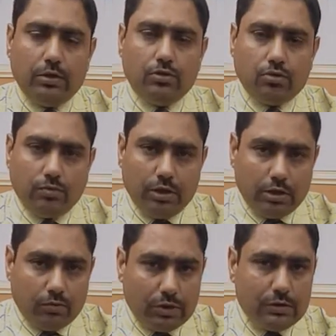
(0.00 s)
So we will
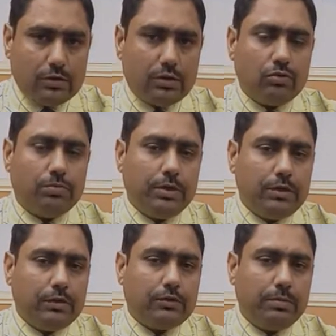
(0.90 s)
request sir to
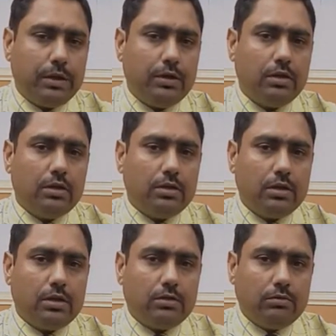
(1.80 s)
please explain that